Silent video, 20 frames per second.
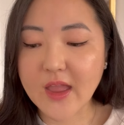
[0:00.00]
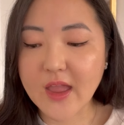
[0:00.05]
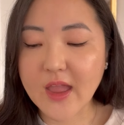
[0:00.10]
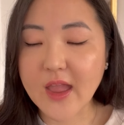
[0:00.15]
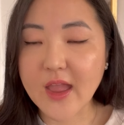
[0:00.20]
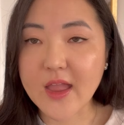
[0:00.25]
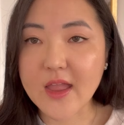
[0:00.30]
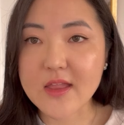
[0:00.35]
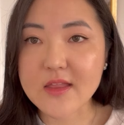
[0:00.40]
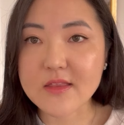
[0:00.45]

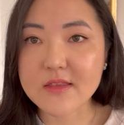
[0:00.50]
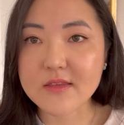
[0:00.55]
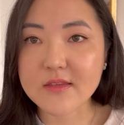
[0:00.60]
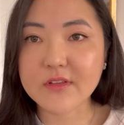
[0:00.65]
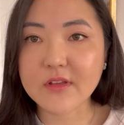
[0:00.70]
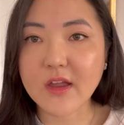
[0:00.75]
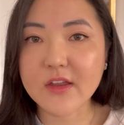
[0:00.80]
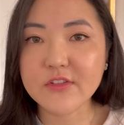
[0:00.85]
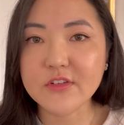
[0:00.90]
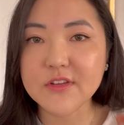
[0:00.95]
And
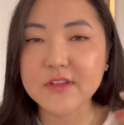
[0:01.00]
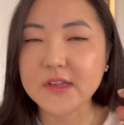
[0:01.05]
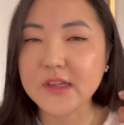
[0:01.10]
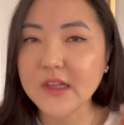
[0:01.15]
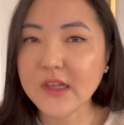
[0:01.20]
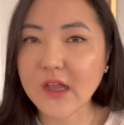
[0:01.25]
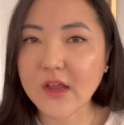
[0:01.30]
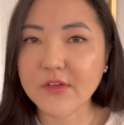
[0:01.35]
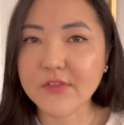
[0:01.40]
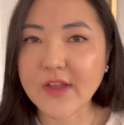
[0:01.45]
I just
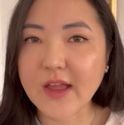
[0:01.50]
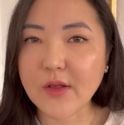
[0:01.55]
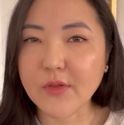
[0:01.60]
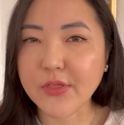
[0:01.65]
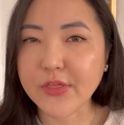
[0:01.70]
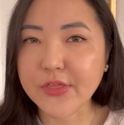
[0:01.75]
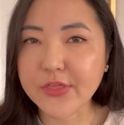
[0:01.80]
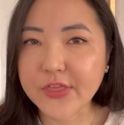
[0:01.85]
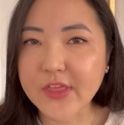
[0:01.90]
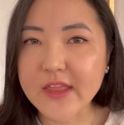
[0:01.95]
love how
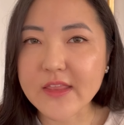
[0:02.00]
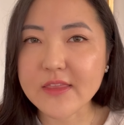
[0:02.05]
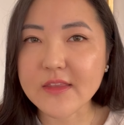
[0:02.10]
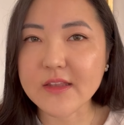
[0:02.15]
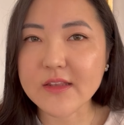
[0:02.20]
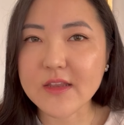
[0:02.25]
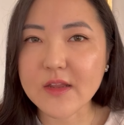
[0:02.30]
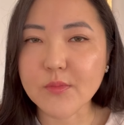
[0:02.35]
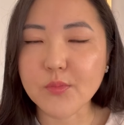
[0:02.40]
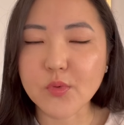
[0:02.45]
thin the
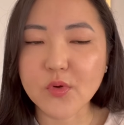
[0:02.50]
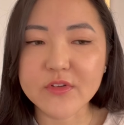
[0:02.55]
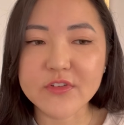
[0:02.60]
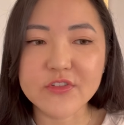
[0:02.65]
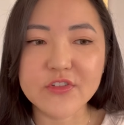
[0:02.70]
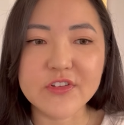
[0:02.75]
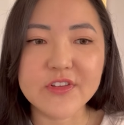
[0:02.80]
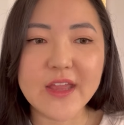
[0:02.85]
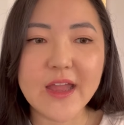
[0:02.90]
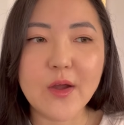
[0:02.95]
nib was,
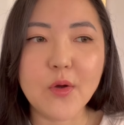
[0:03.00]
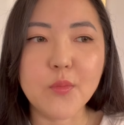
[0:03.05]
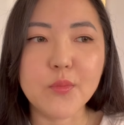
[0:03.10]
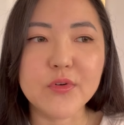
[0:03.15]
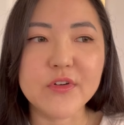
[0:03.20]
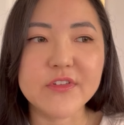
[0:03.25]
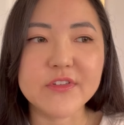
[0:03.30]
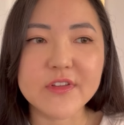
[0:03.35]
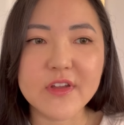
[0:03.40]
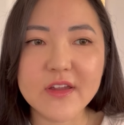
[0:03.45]
just how
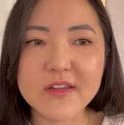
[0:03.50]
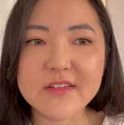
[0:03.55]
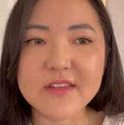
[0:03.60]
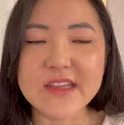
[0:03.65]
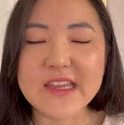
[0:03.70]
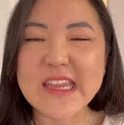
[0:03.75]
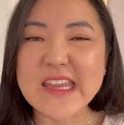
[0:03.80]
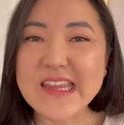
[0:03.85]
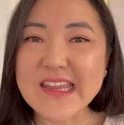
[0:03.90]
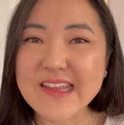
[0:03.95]
precise
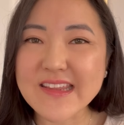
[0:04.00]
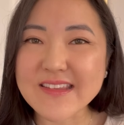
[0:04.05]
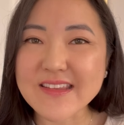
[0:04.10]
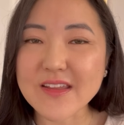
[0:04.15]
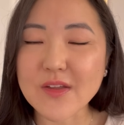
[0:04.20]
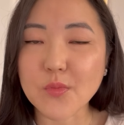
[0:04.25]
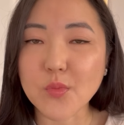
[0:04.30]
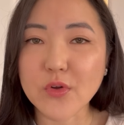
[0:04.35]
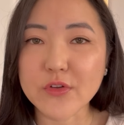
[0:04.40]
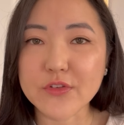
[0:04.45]
and easy
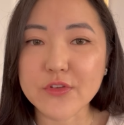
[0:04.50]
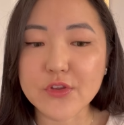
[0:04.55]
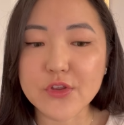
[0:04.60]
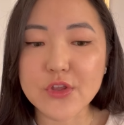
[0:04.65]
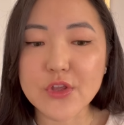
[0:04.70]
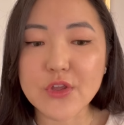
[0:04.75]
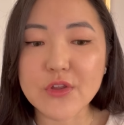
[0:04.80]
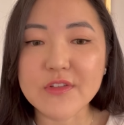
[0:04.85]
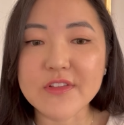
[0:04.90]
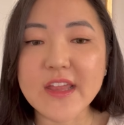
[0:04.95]
it was to
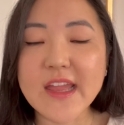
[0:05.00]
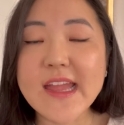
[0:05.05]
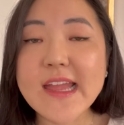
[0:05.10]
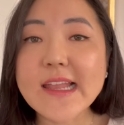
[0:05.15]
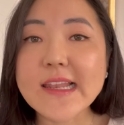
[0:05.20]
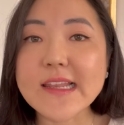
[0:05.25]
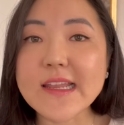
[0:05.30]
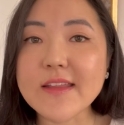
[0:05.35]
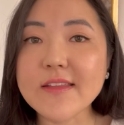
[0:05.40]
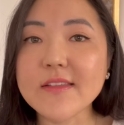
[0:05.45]
use.
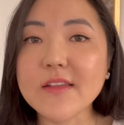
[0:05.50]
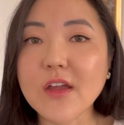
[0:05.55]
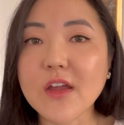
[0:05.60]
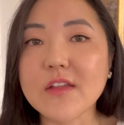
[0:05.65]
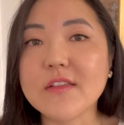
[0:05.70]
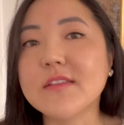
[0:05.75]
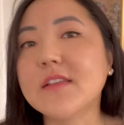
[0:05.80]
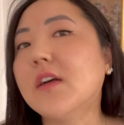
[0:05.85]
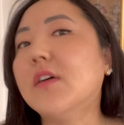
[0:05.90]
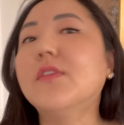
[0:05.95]
Lisa
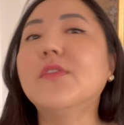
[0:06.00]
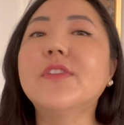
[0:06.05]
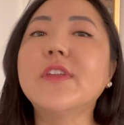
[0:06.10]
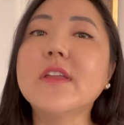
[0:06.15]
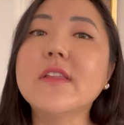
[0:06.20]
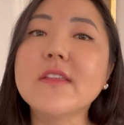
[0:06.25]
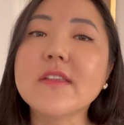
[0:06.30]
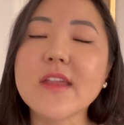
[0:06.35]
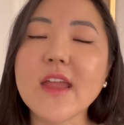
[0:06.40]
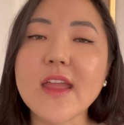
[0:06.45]
herself
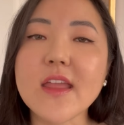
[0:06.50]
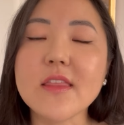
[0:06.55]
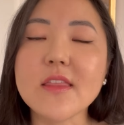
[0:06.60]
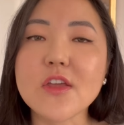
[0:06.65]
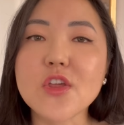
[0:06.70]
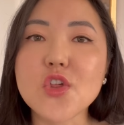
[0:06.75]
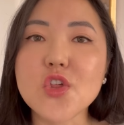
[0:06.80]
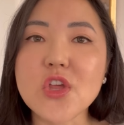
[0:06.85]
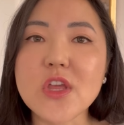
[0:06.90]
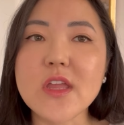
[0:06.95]
did say
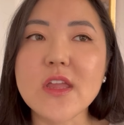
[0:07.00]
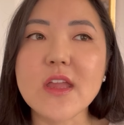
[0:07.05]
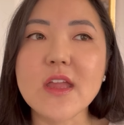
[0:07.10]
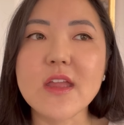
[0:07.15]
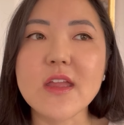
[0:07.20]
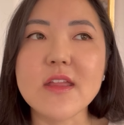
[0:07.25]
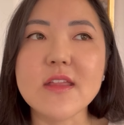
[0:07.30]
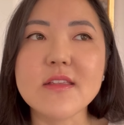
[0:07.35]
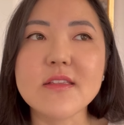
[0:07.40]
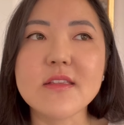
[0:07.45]
that she
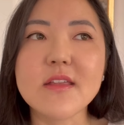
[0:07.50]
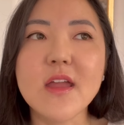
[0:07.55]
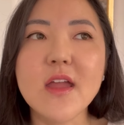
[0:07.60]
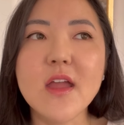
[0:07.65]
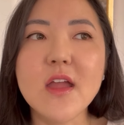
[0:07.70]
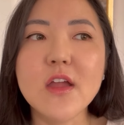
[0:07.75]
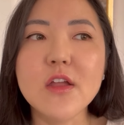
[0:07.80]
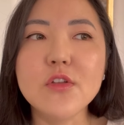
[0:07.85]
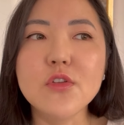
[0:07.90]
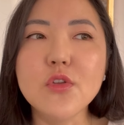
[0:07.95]
is
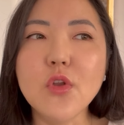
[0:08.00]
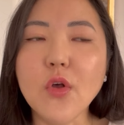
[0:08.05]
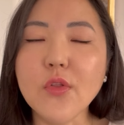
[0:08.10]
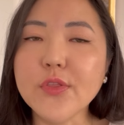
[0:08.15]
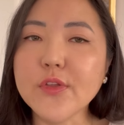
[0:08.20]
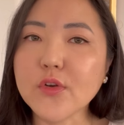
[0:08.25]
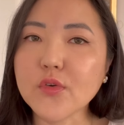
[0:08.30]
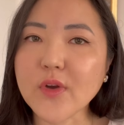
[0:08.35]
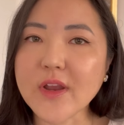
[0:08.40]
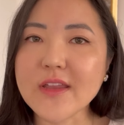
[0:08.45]
not
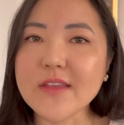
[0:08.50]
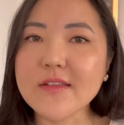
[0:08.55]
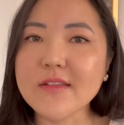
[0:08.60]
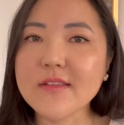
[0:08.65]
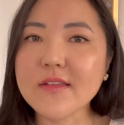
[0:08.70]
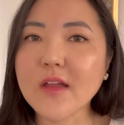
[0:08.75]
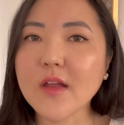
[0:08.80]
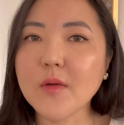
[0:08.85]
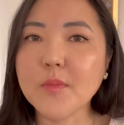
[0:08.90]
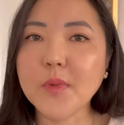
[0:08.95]
the
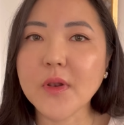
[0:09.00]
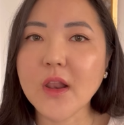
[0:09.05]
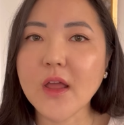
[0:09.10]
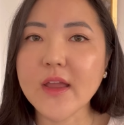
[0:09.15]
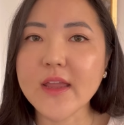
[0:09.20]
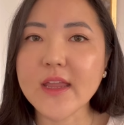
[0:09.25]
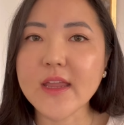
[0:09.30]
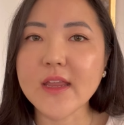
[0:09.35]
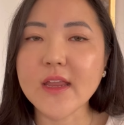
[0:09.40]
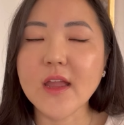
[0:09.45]
greatest at
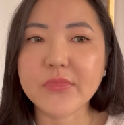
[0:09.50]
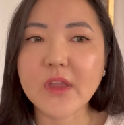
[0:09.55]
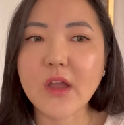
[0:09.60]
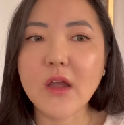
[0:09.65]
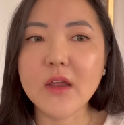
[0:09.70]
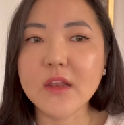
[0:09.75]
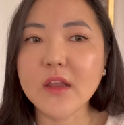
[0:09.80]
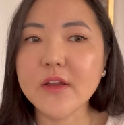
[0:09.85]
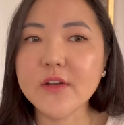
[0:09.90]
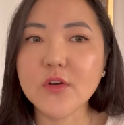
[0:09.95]
applying
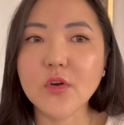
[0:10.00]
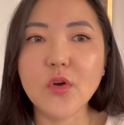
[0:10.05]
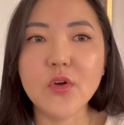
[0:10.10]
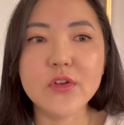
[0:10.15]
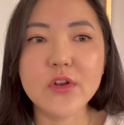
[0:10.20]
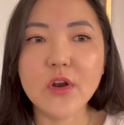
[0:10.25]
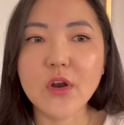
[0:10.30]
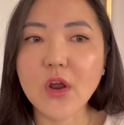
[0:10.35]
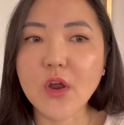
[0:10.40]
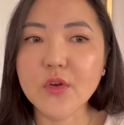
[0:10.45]
eyeliner on
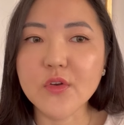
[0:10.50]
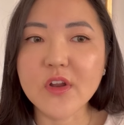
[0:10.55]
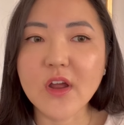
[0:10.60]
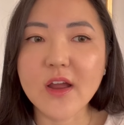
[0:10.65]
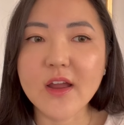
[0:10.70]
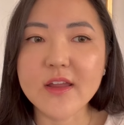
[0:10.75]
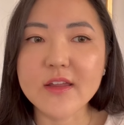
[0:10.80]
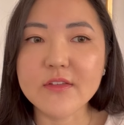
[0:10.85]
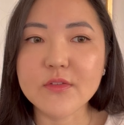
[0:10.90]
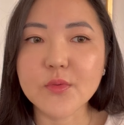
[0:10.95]
her own
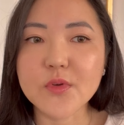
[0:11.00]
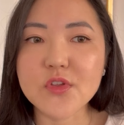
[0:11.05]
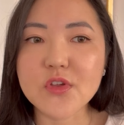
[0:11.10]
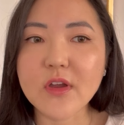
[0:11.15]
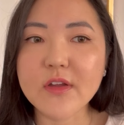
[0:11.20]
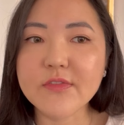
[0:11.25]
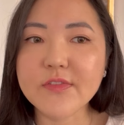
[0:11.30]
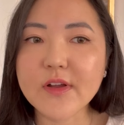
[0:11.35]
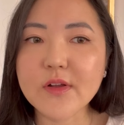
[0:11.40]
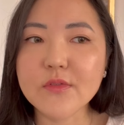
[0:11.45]
eyes, which
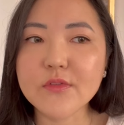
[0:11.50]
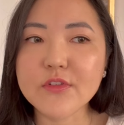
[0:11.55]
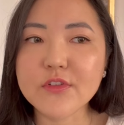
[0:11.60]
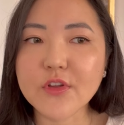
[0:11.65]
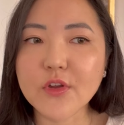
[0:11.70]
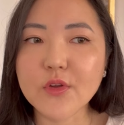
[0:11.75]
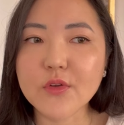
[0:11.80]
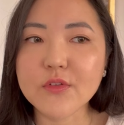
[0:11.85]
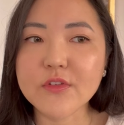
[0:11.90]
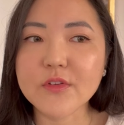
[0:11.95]
I found
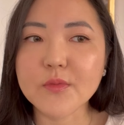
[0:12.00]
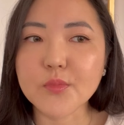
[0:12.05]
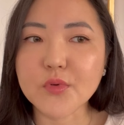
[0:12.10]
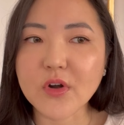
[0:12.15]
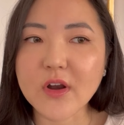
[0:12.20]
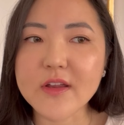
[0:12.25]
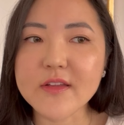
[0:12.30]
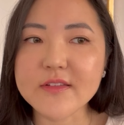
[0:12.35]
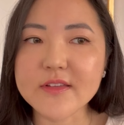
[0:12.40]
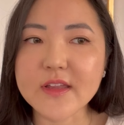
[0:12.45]
so
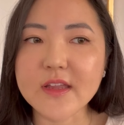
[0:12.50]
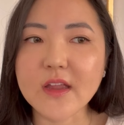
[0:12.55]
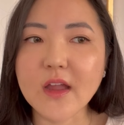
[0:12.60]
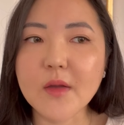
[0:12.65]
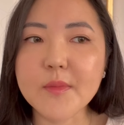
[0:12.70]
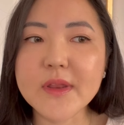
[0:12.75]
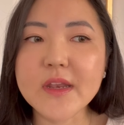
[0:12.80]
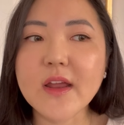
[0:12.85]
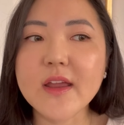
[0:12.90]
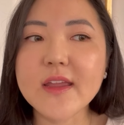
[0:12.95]
surprising. I
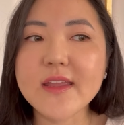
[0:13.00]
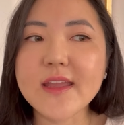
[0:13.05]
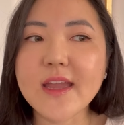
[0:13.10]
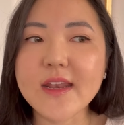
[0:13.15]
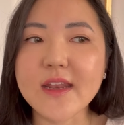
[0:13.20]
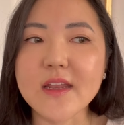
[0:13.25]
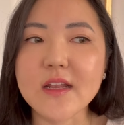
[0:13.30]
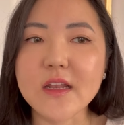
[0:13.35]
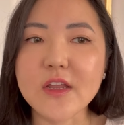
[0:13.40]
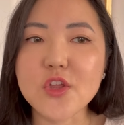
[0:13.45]
mean, I get
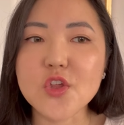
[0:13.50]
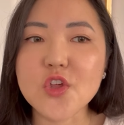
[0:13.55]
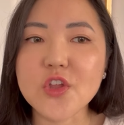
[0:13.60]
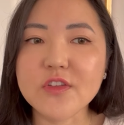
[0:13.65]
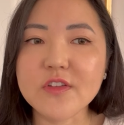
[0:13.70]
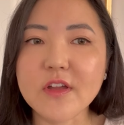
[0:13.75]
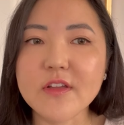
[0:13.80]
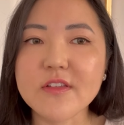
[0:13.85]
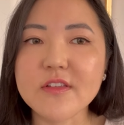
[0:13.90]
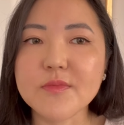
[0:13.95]
it. Like, she
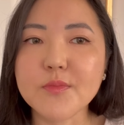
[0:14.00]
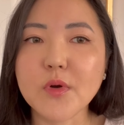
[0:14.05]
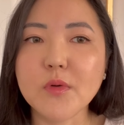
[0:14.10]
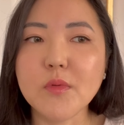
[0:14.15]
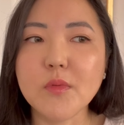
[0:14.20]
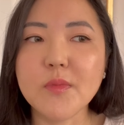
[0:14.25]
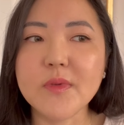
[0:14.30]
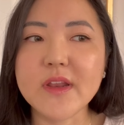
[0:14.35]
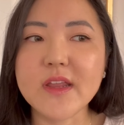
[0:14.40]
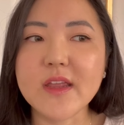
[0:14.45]
does
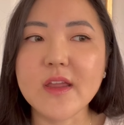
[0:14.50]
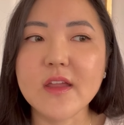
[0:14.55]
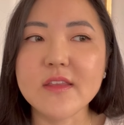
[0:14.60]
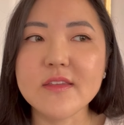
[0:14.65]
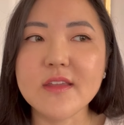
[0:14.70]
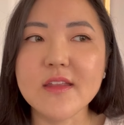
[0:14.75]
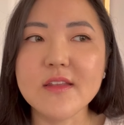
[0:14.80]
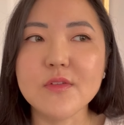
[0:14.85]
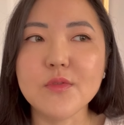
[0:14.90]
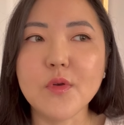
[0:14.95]
probably
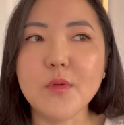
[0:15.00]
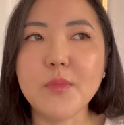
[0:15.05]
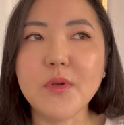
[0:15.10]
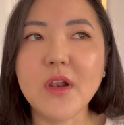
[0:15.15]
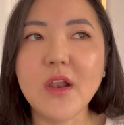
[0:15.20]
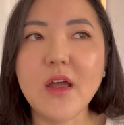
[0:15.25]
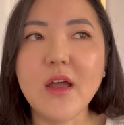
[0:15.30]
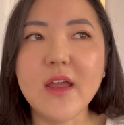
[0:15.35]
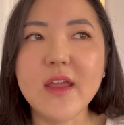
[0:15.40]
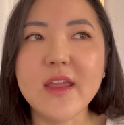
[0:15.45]
tend to
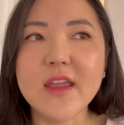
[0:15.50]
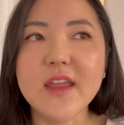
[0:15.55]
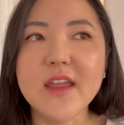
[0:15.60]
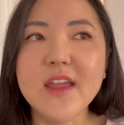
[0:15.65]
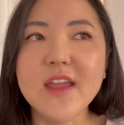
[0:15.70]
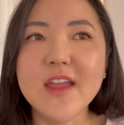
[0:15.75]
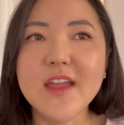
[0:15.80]
apply